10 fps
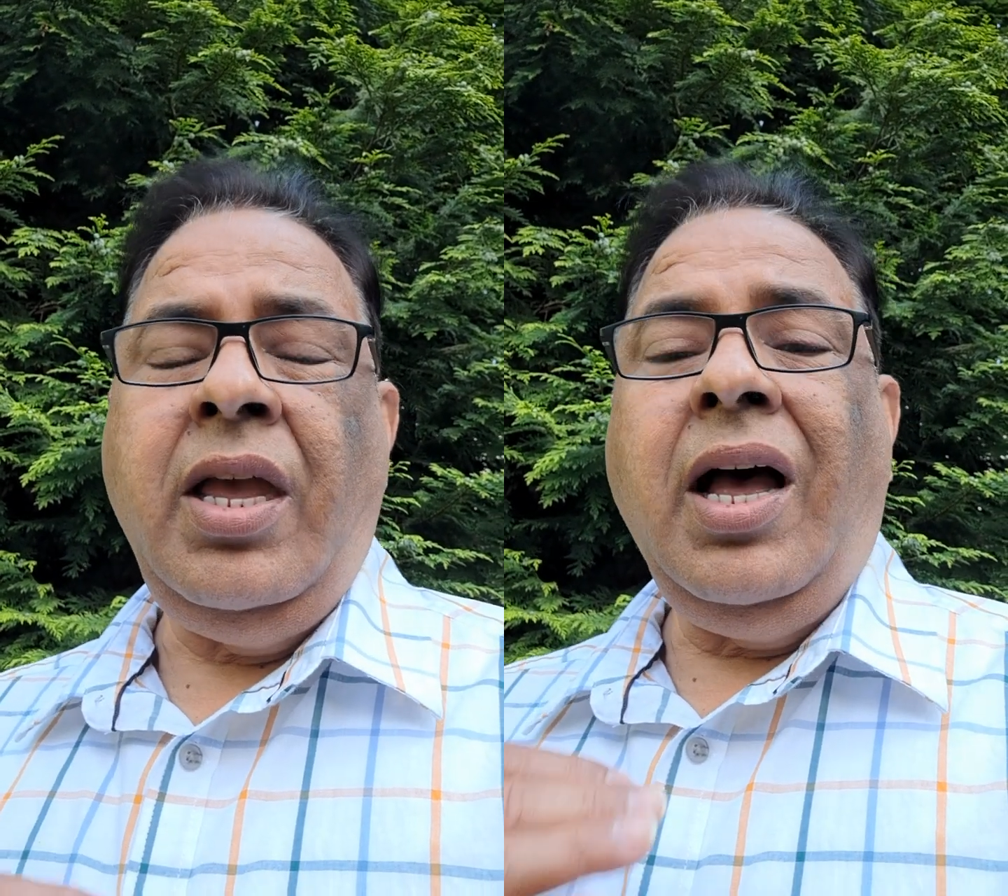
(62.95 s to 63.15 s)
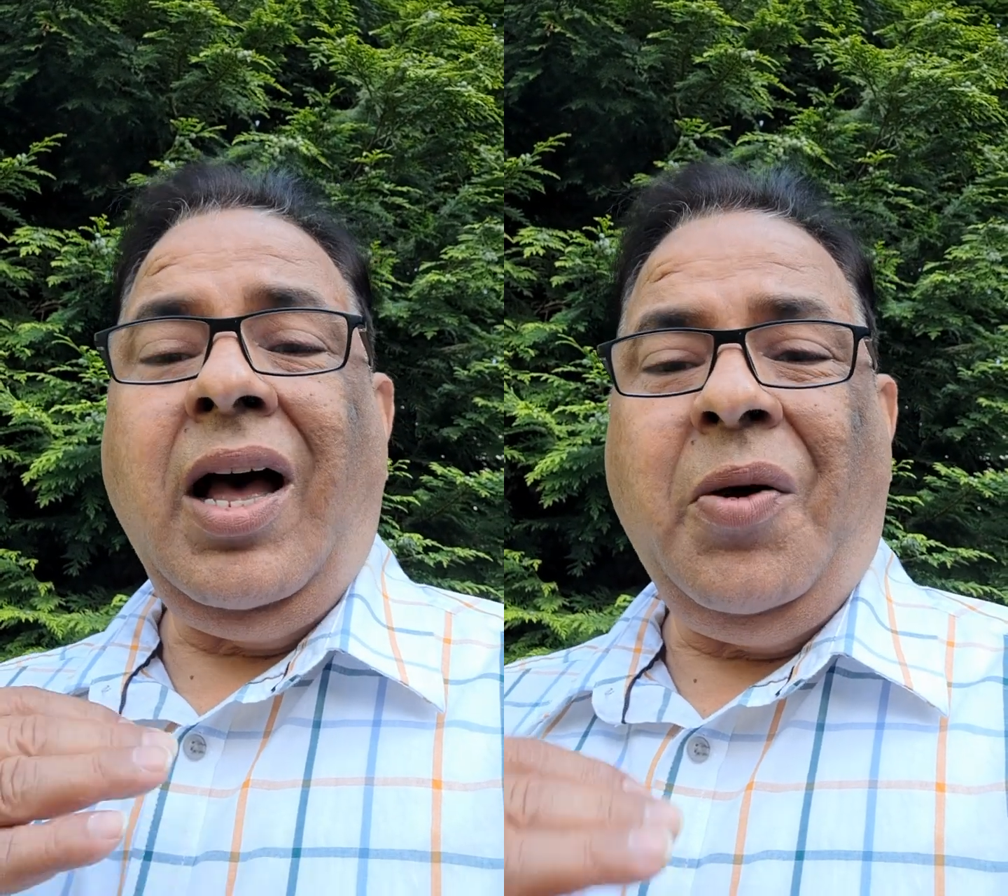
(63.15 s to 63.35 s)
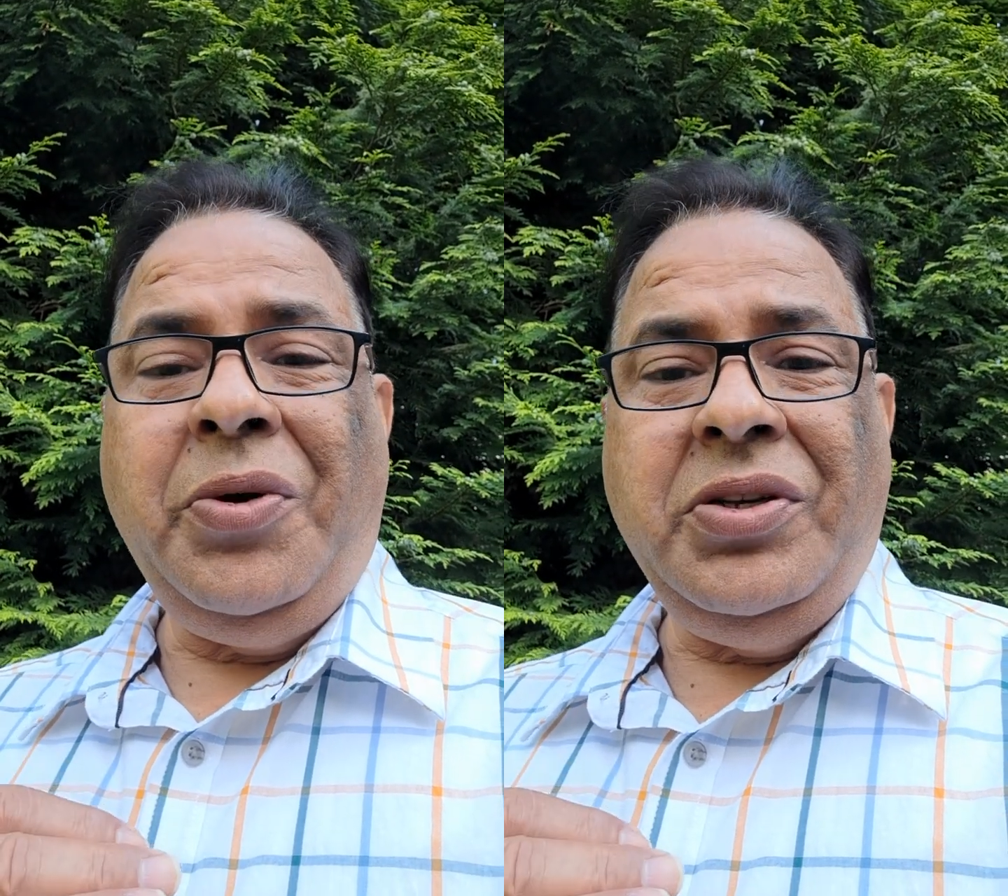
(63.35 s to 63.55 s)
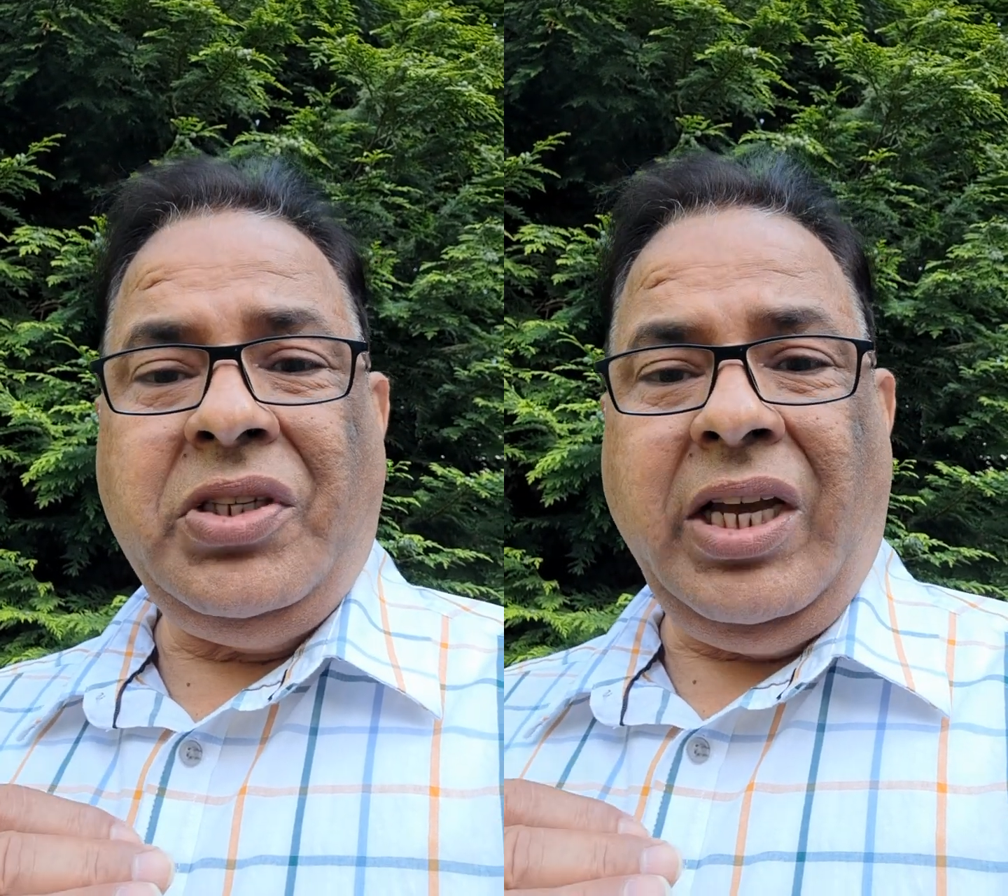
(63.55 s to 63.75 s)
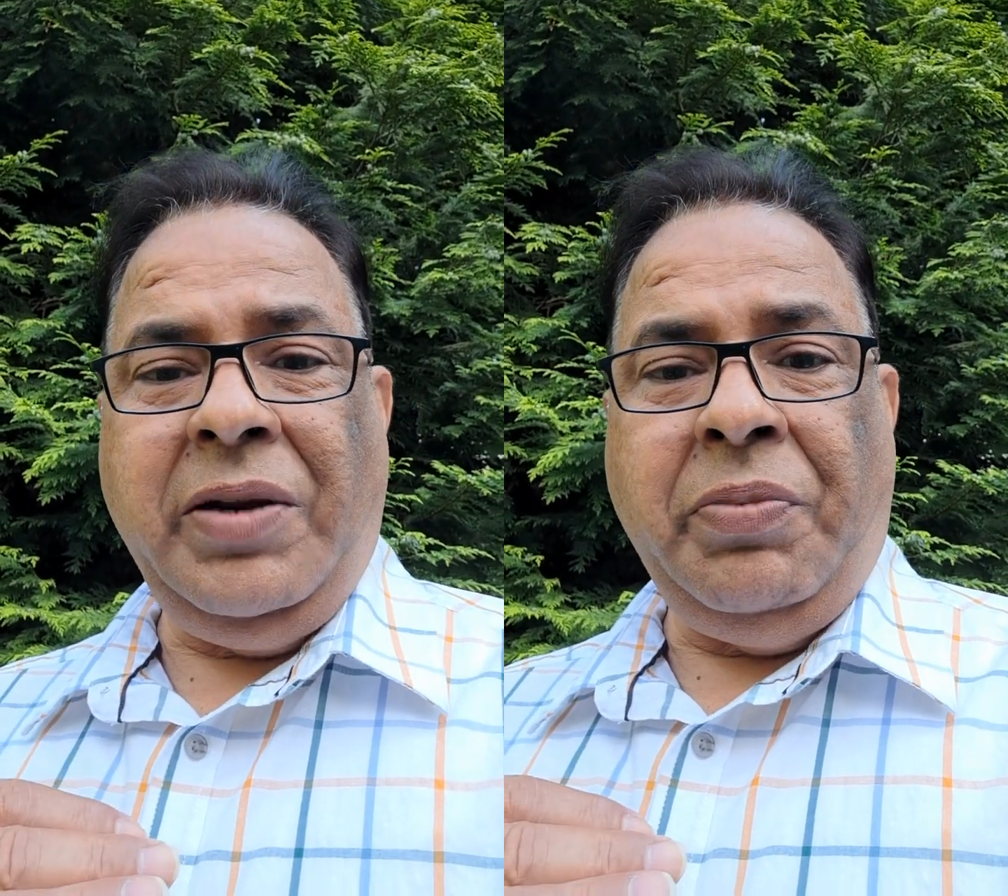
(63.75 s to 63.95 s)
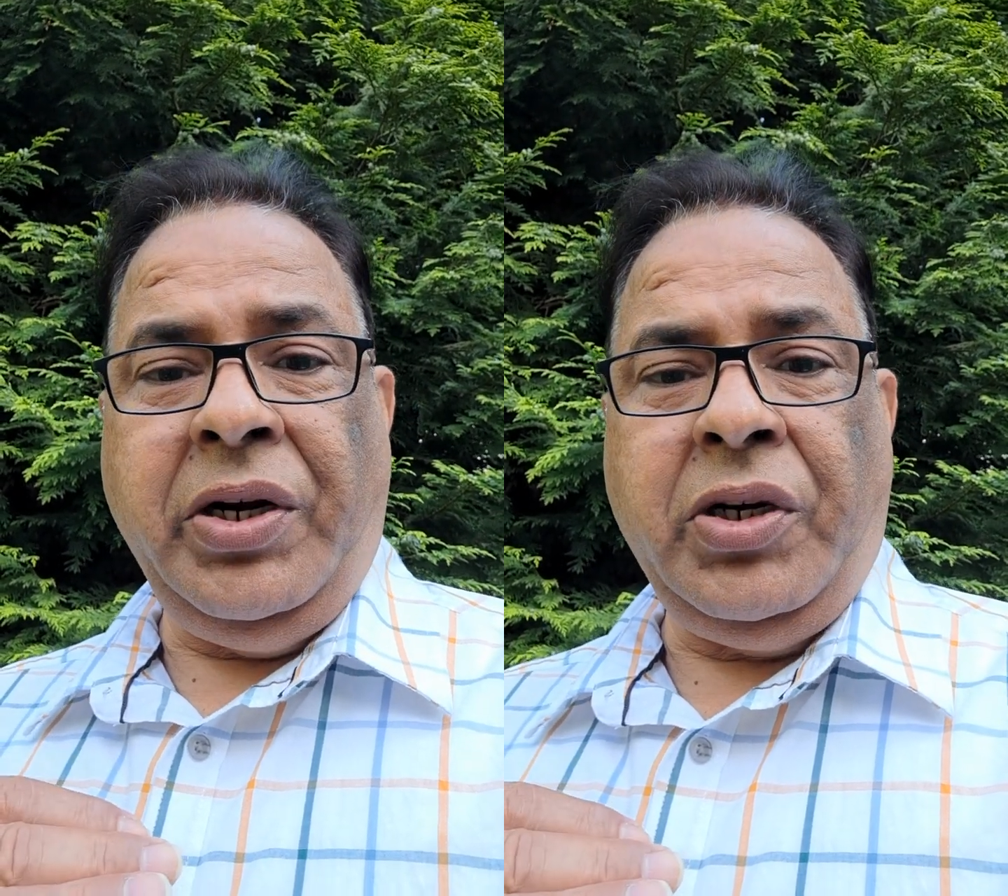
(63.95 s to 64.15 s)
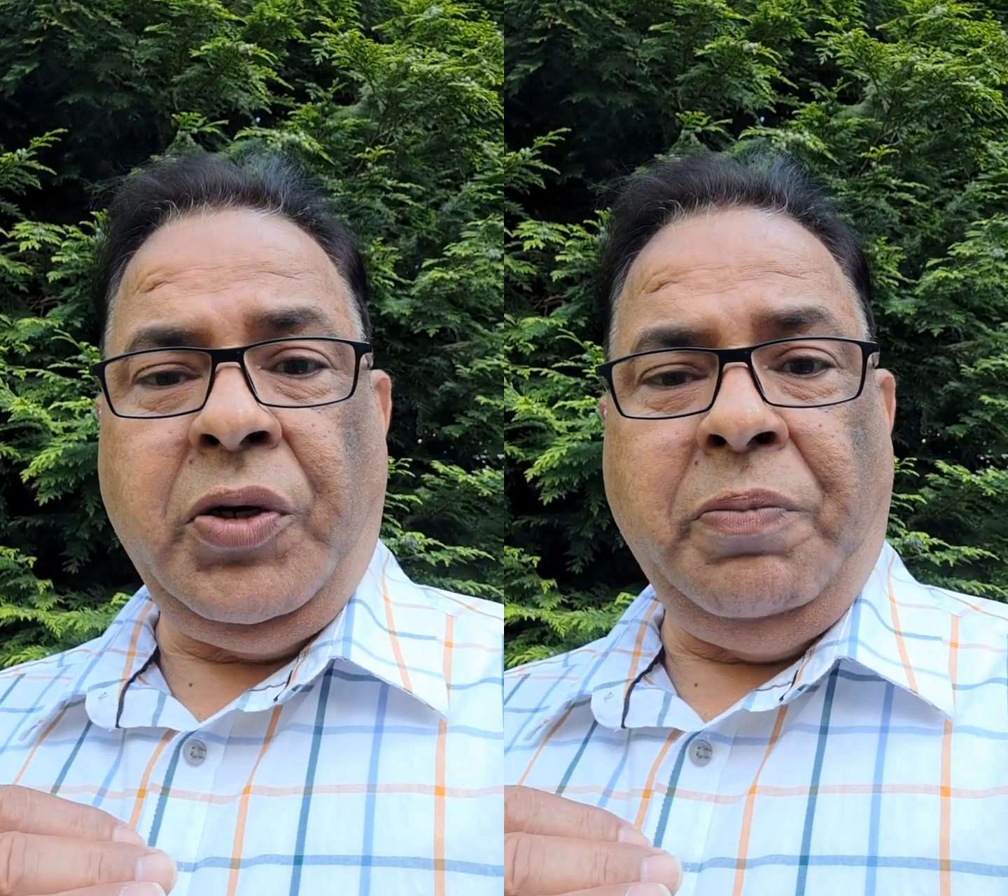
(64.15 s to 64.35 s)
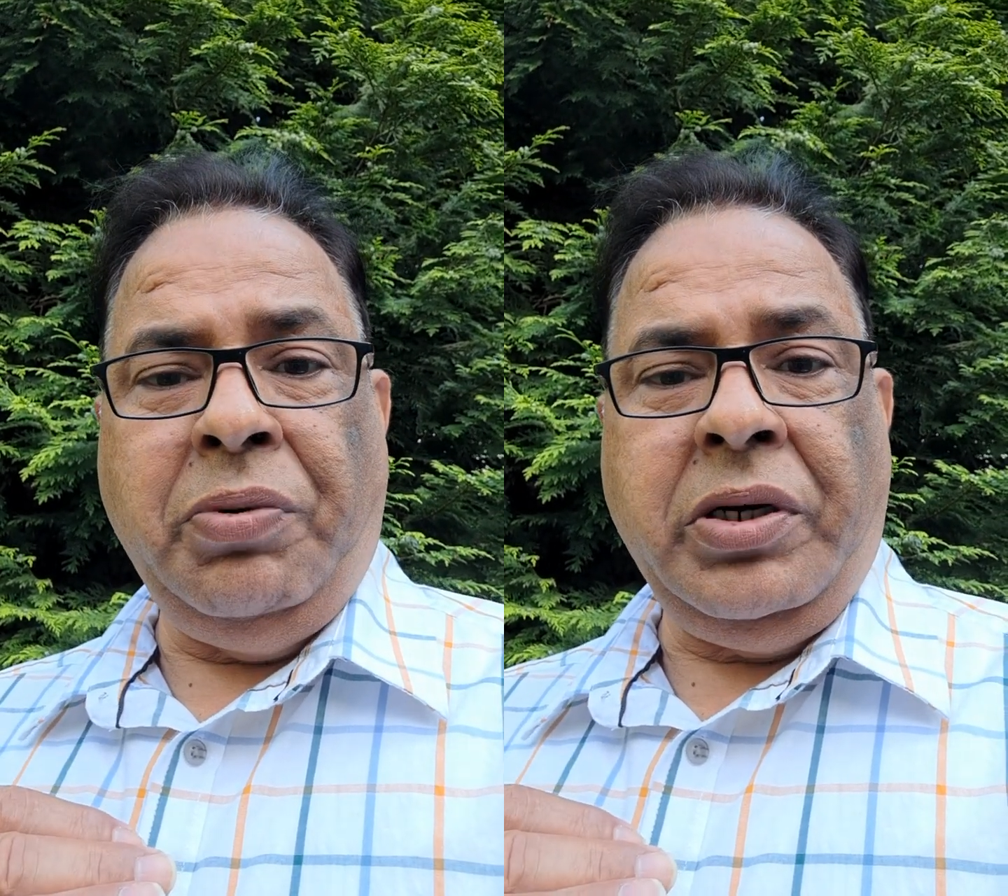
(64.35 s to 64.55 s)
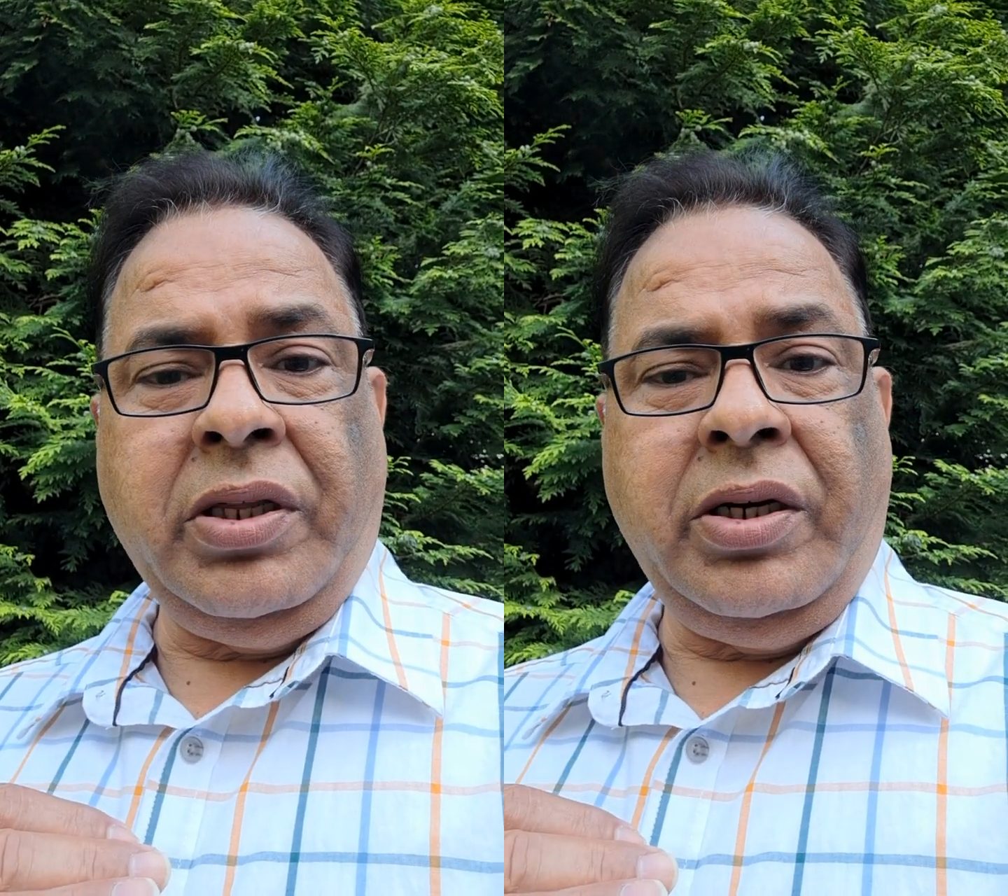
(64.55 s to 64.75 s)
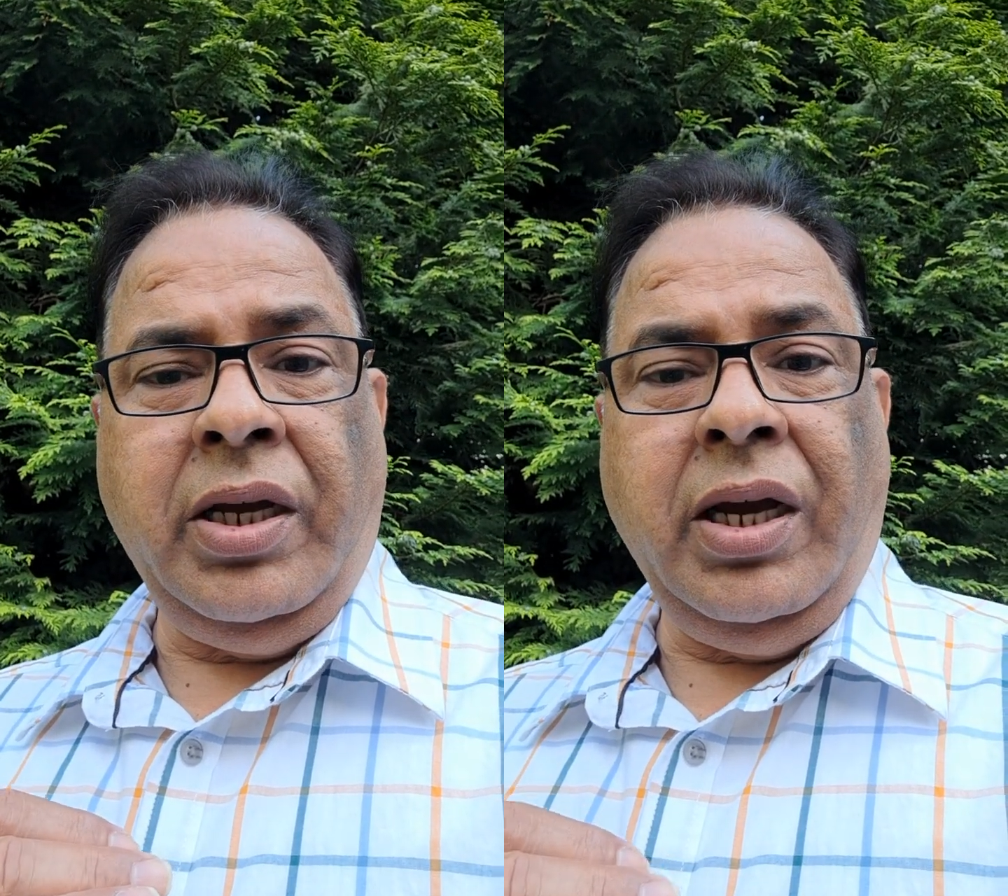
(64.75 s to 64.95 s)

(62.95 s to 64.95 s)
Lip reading: how do you celebrate your birthday,